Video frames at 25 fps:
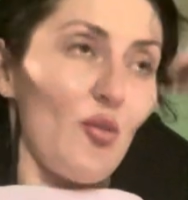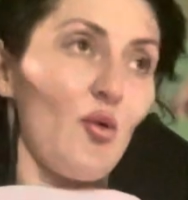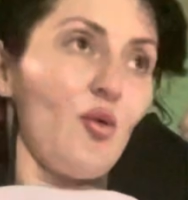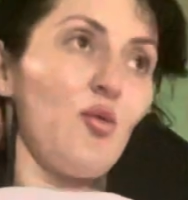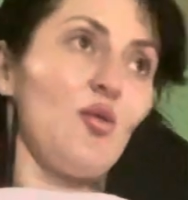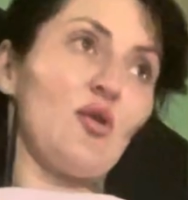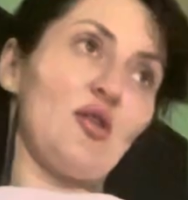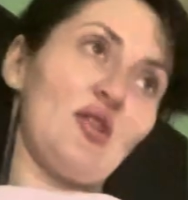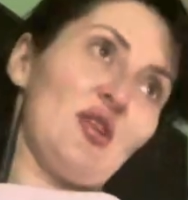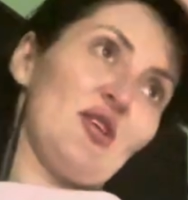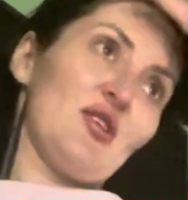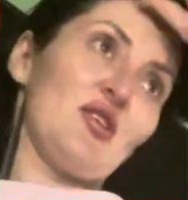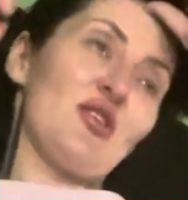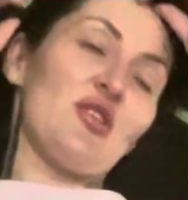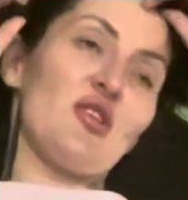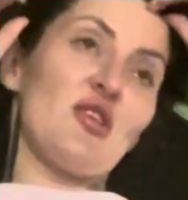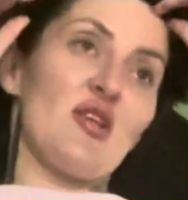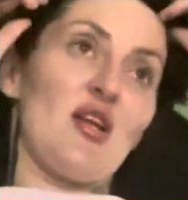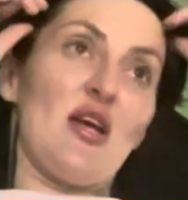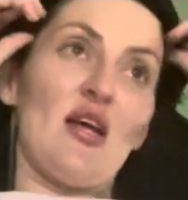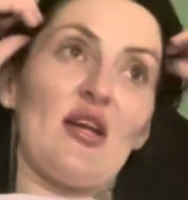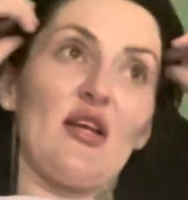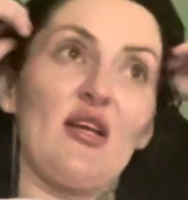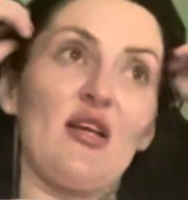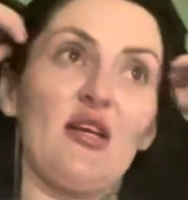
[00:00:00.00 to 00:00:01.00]
with these
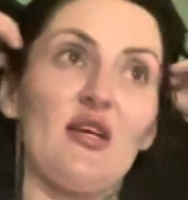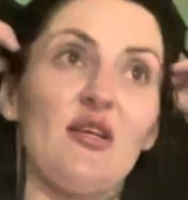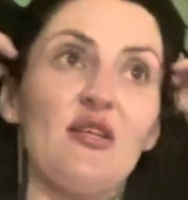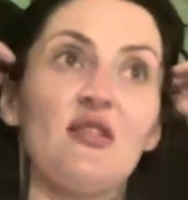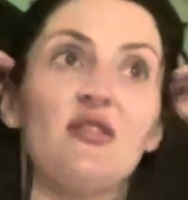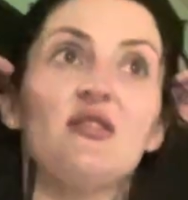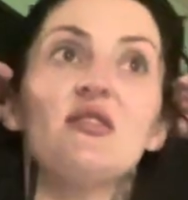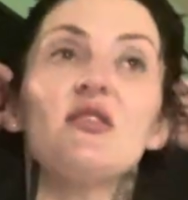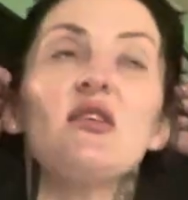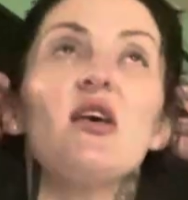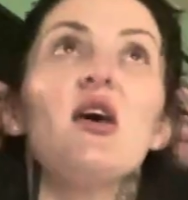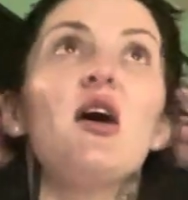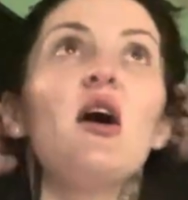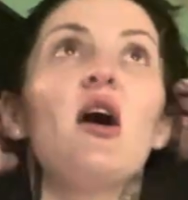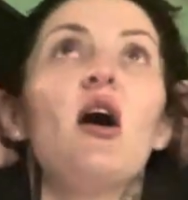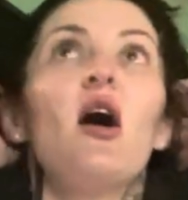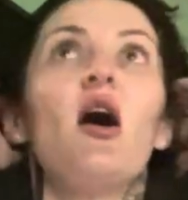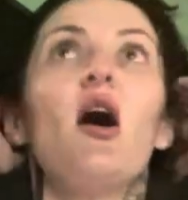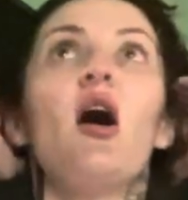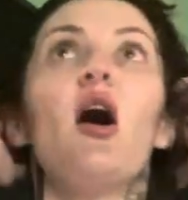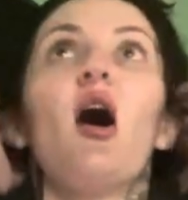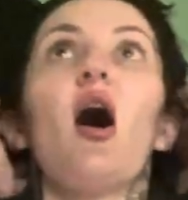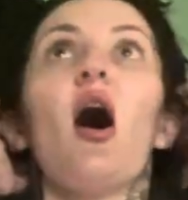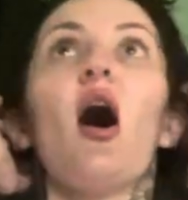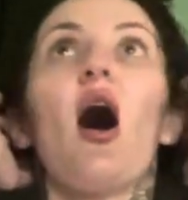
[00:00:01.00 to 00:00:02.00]
shenanigans.
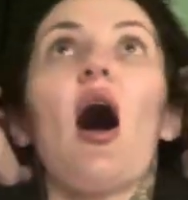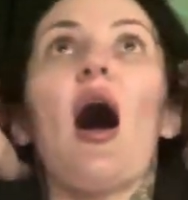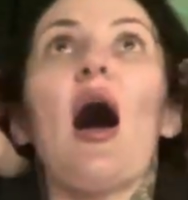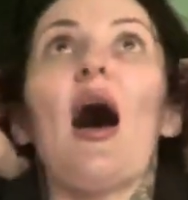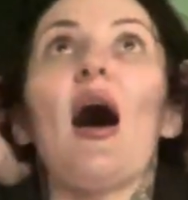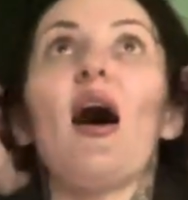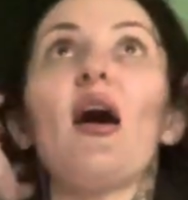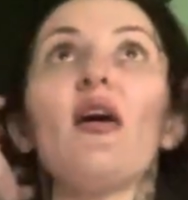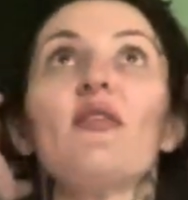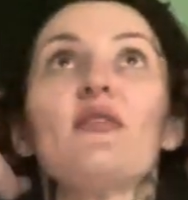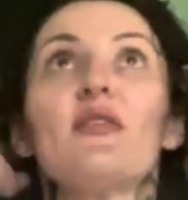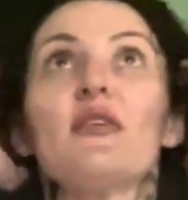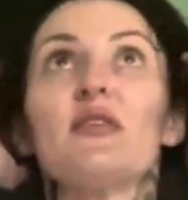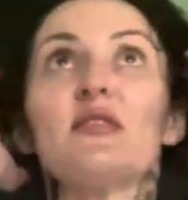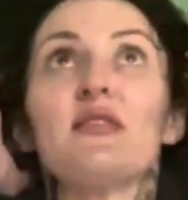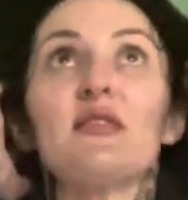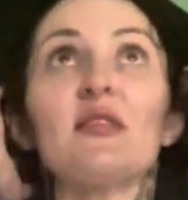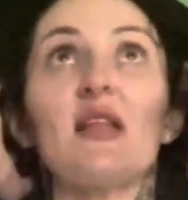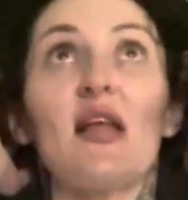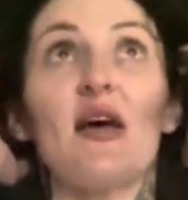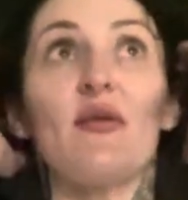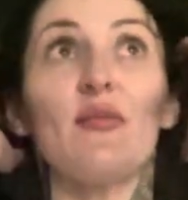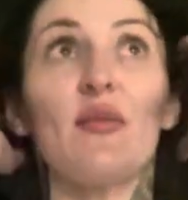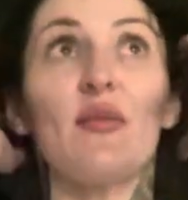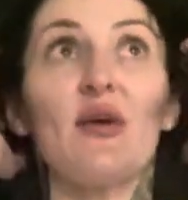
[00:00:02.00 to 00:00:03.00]
I have not
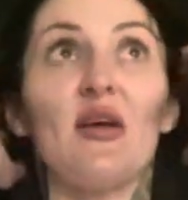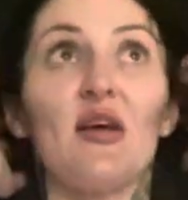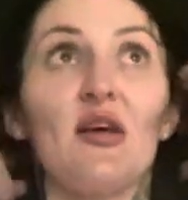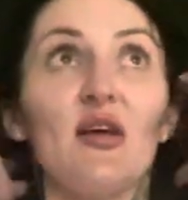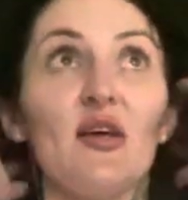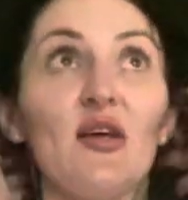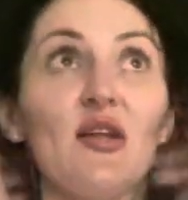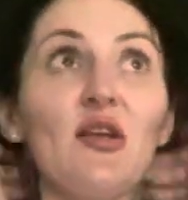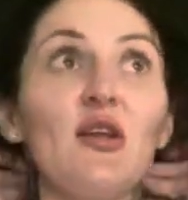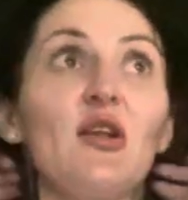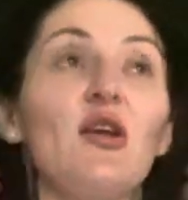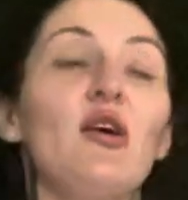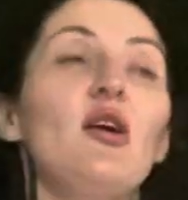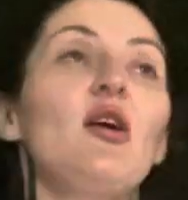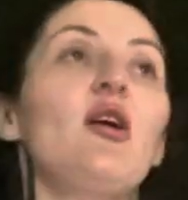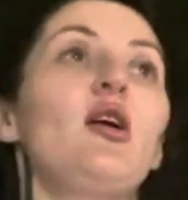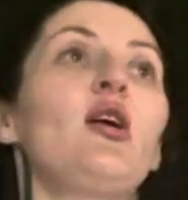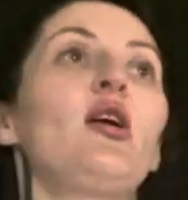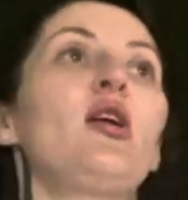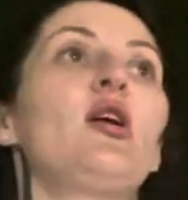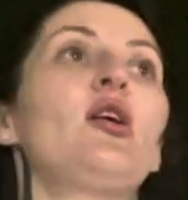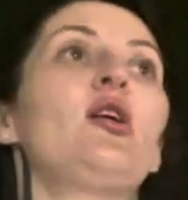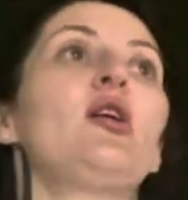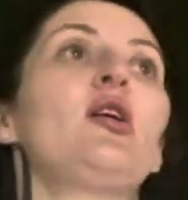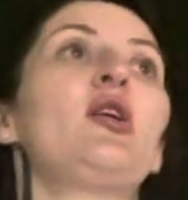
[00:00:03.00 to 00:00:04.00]
slept in,
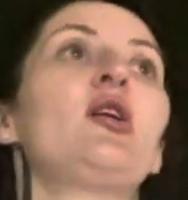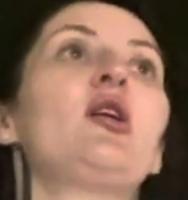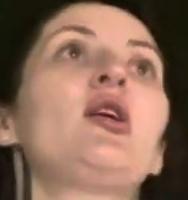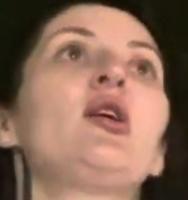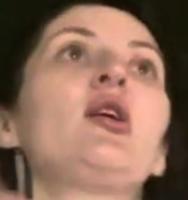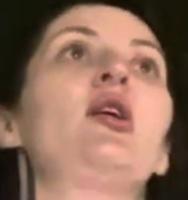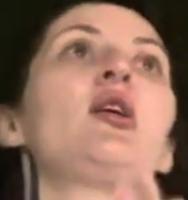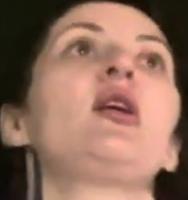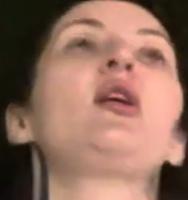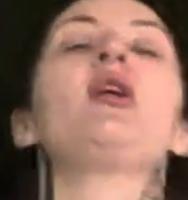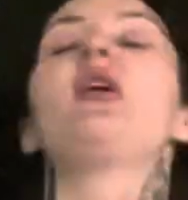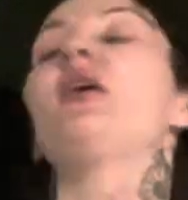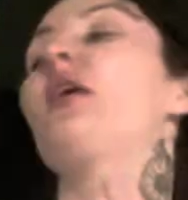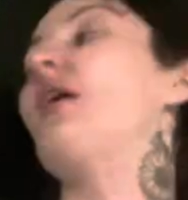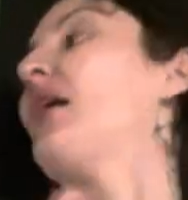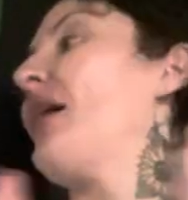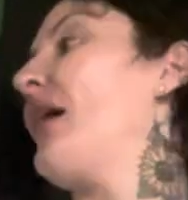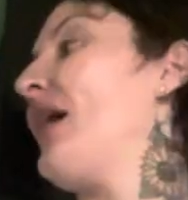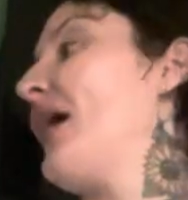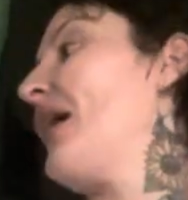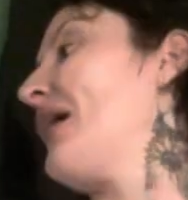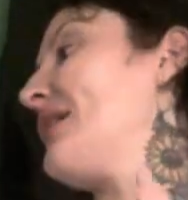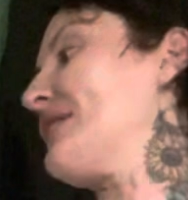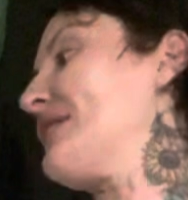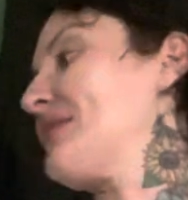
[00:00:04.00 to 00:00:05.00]
it
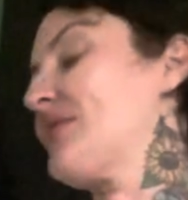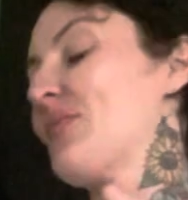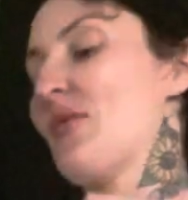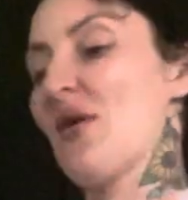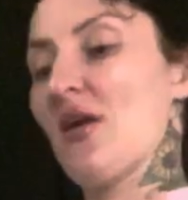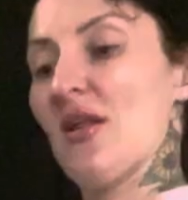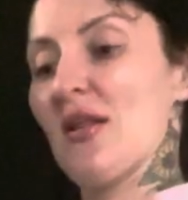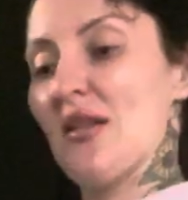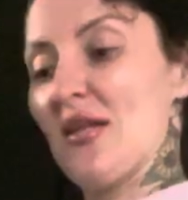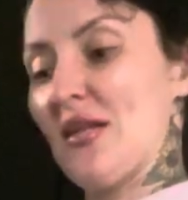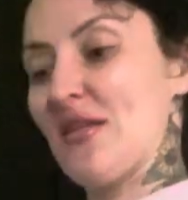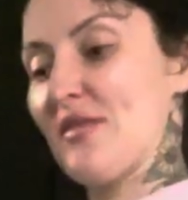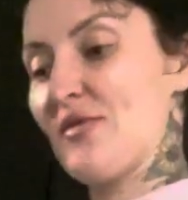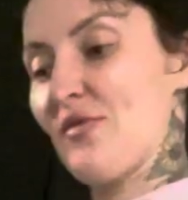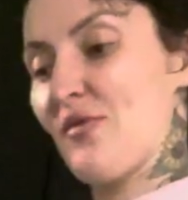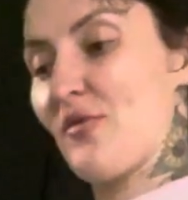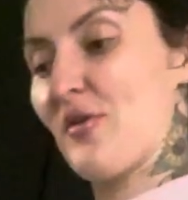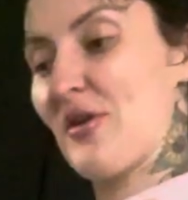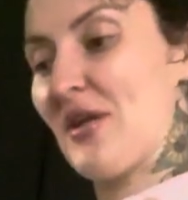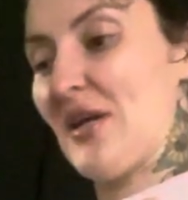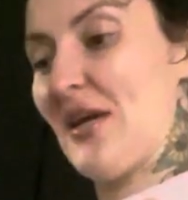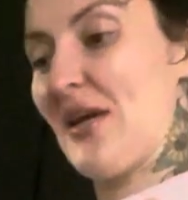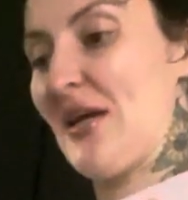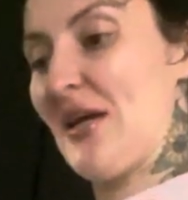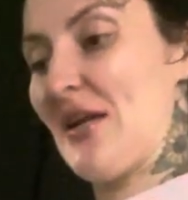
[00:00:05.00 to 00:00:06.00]
has to be at least
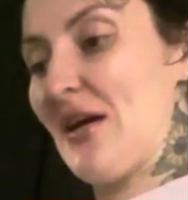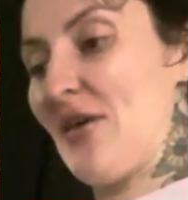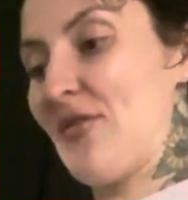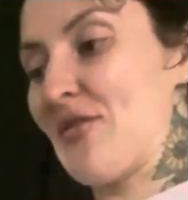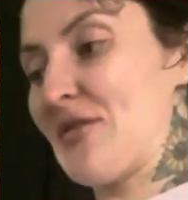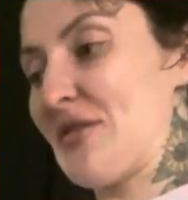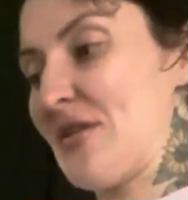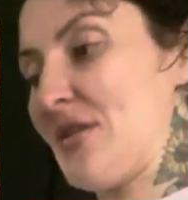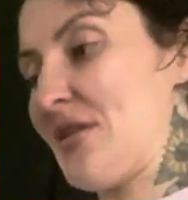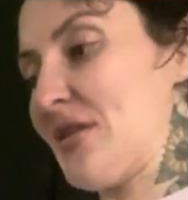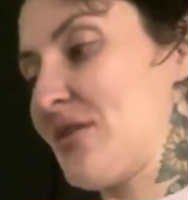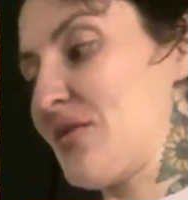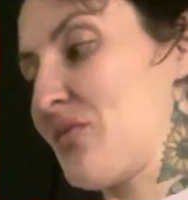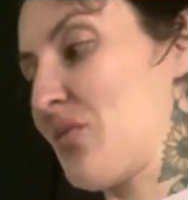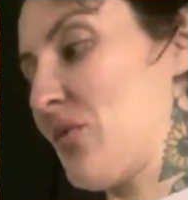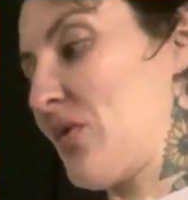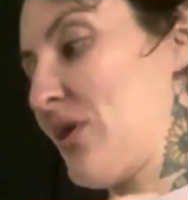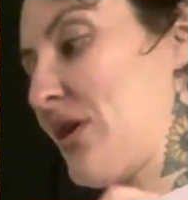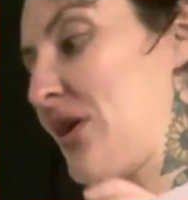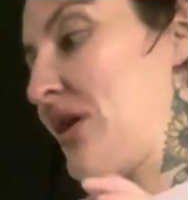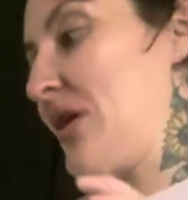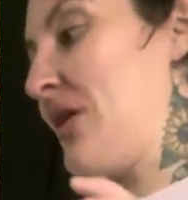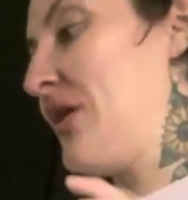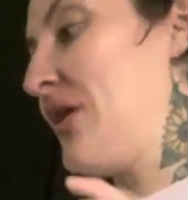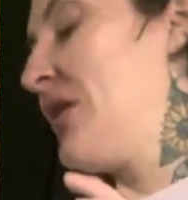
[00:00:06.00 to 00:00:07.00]
48 hours at this
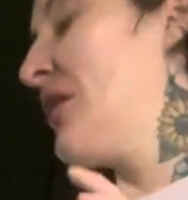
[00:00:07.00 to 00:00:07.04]
point.